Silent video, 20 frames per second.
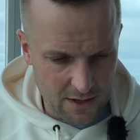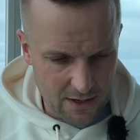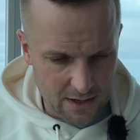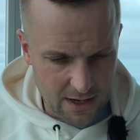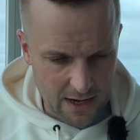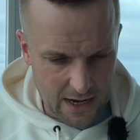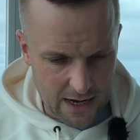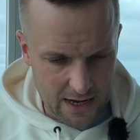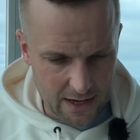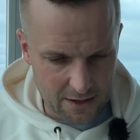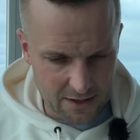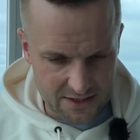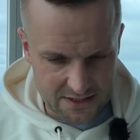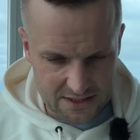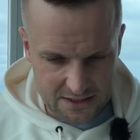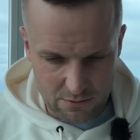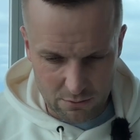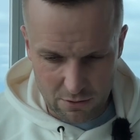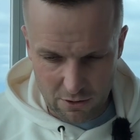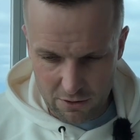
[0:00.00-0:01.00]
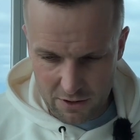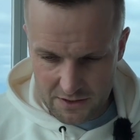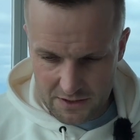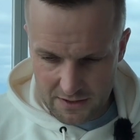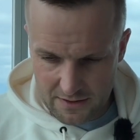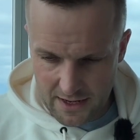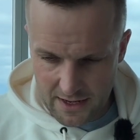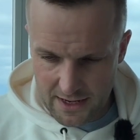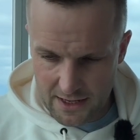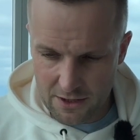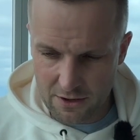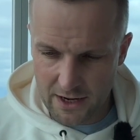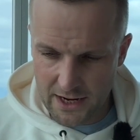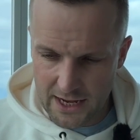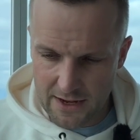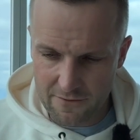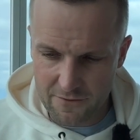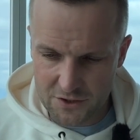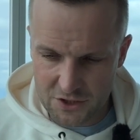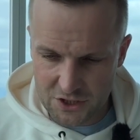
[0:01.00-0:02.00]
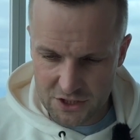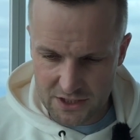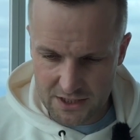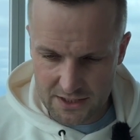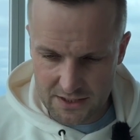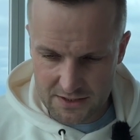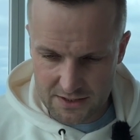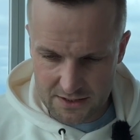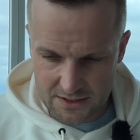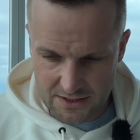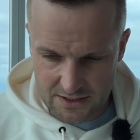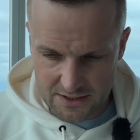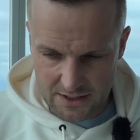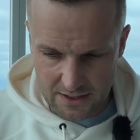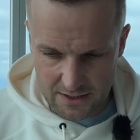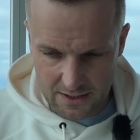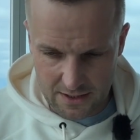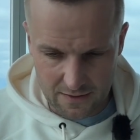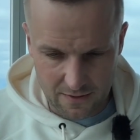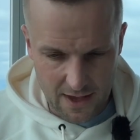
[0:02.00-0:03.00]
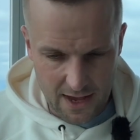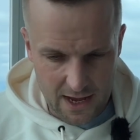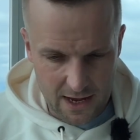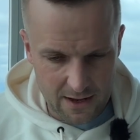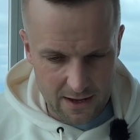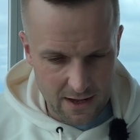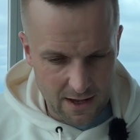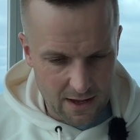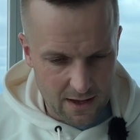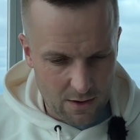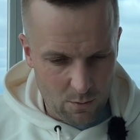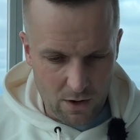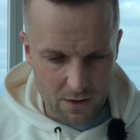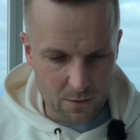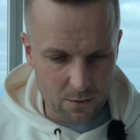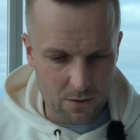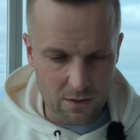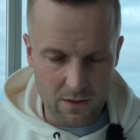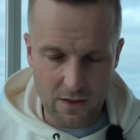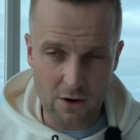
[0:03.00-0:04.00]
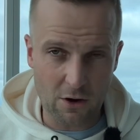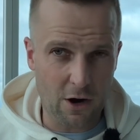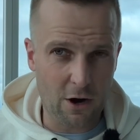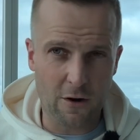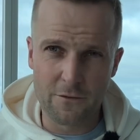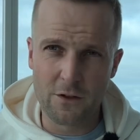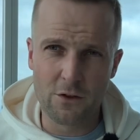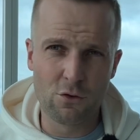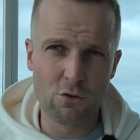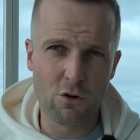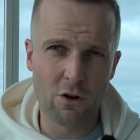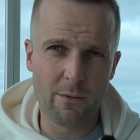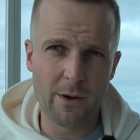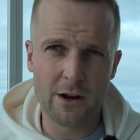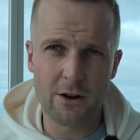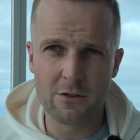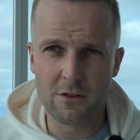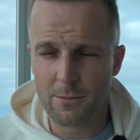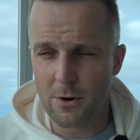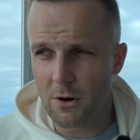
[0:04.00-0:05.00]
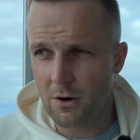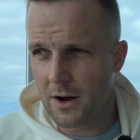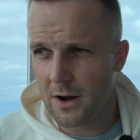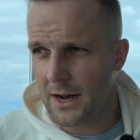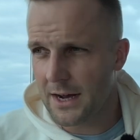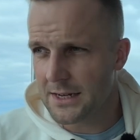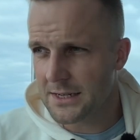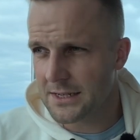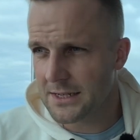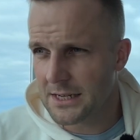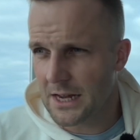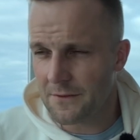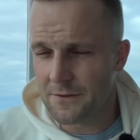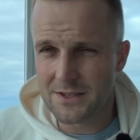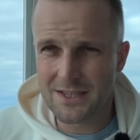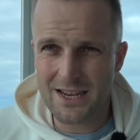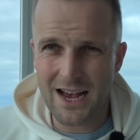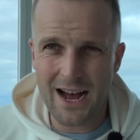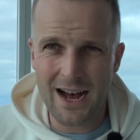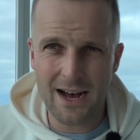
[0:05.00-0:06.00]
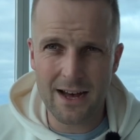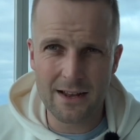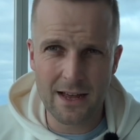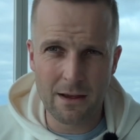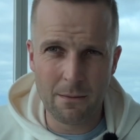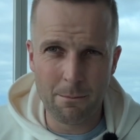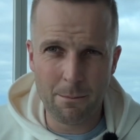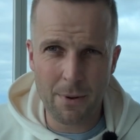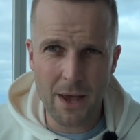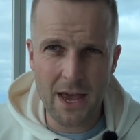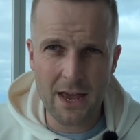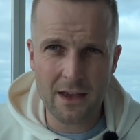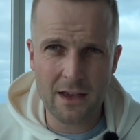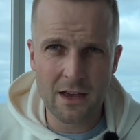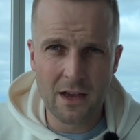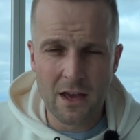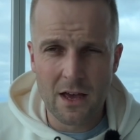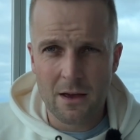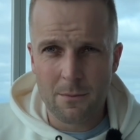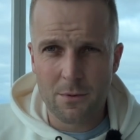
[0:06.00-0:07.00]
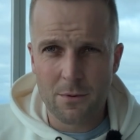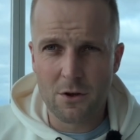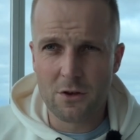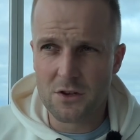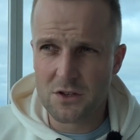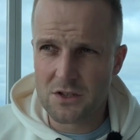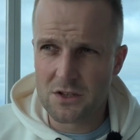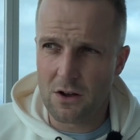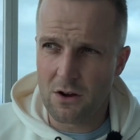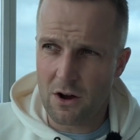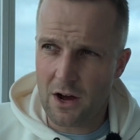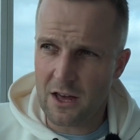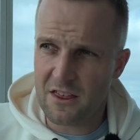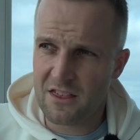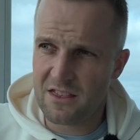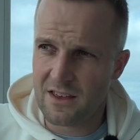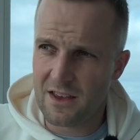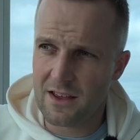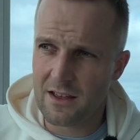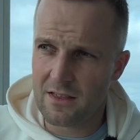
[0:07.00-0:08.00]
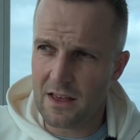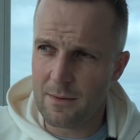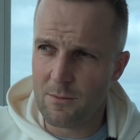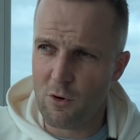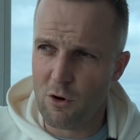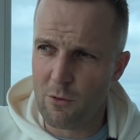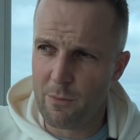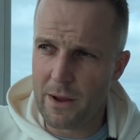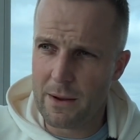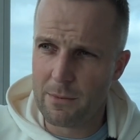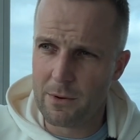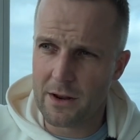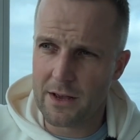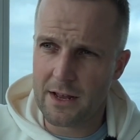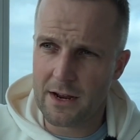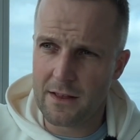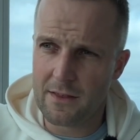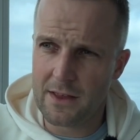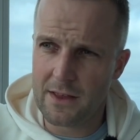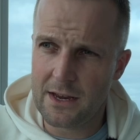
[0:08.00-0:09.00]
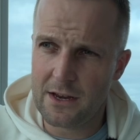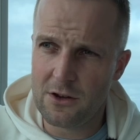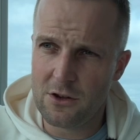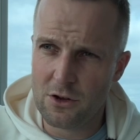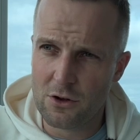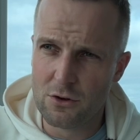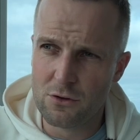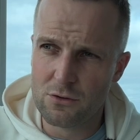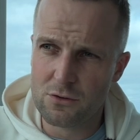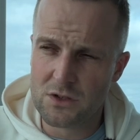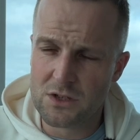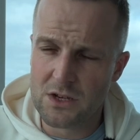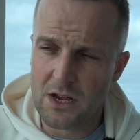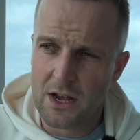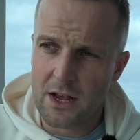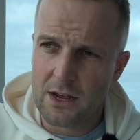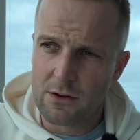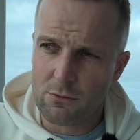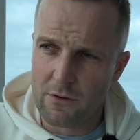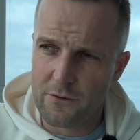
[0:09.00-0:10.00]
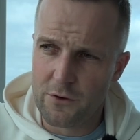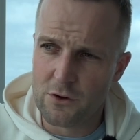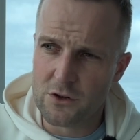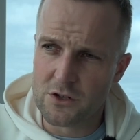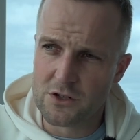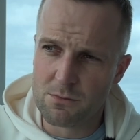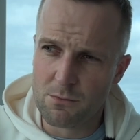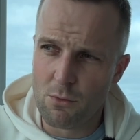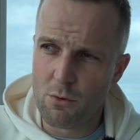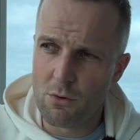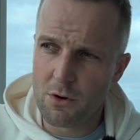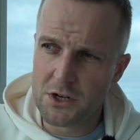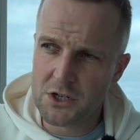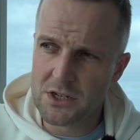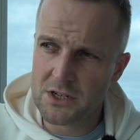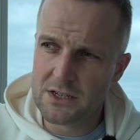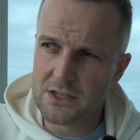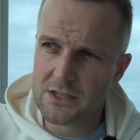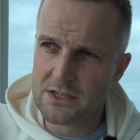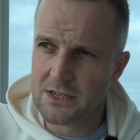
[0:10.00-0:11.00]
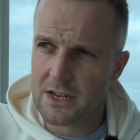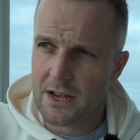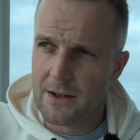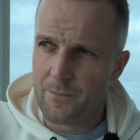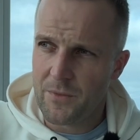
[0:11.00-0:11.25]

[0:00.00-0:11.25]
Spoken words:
And I still log into that and I have shares sitting in that. One that I often talk about on the podcast and stuff is Heartland Bank, because I think that more people are going to use reverse mortgages.